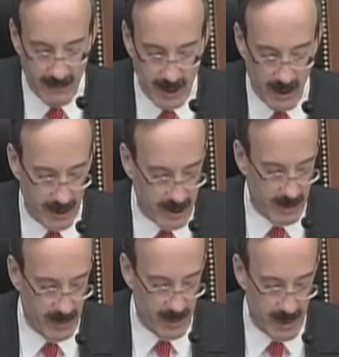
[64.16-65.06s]
a large
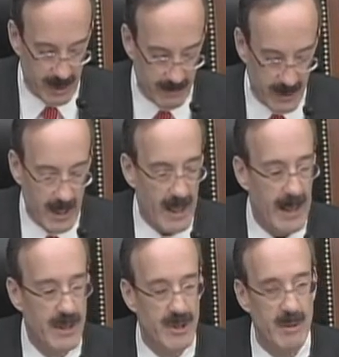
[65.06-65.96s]
community of
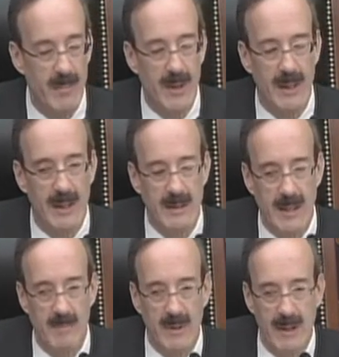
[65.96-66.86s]
Haitian Americans.
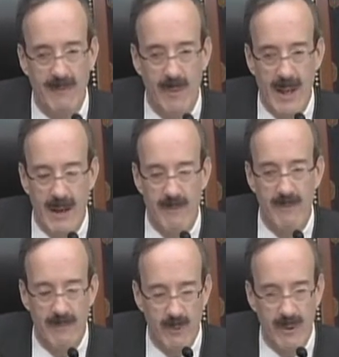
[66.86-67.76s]
I believe we have the
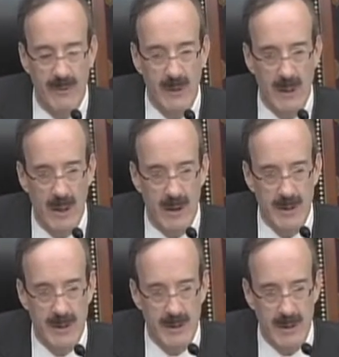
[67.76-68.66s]
fourth
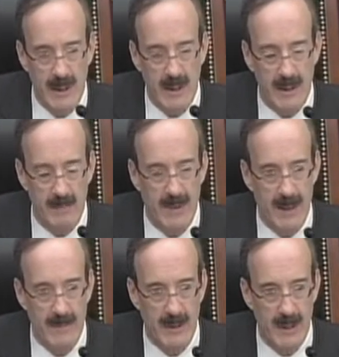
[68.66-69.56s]
largest
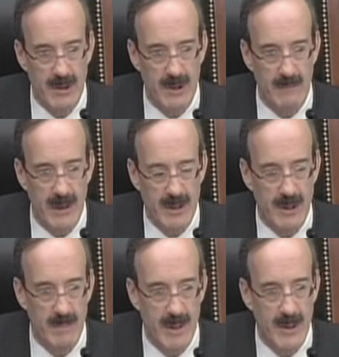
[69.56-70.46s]
population of
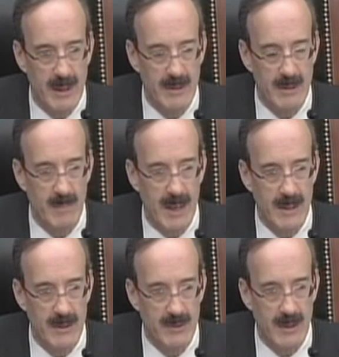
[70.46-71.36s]
Haitian Americans in my
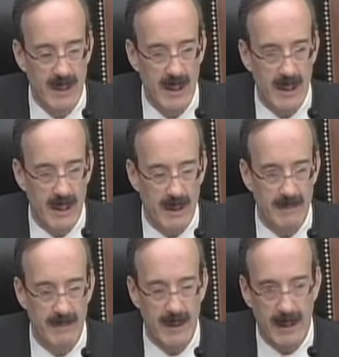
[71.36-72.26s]
district
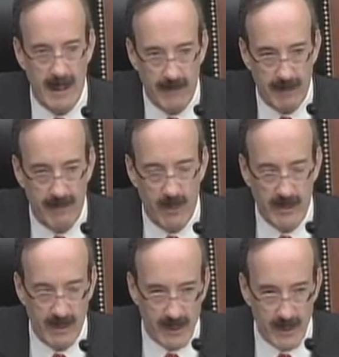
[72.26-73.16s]
of any of the
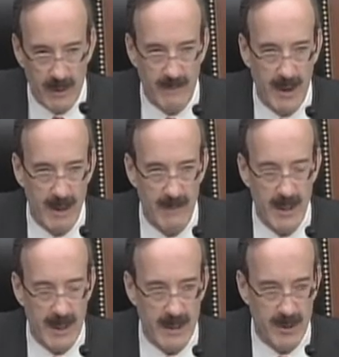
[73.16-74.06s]

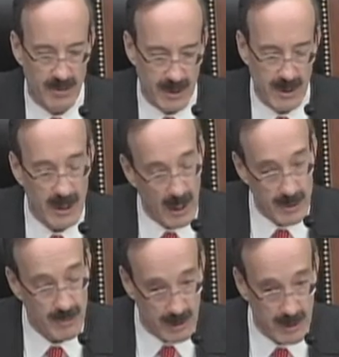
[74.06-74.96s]
435 districts in the
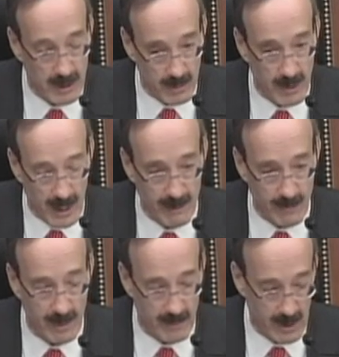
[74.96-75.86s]
country. So I have
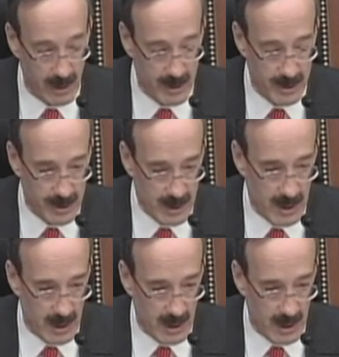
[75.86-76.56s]
one of the largest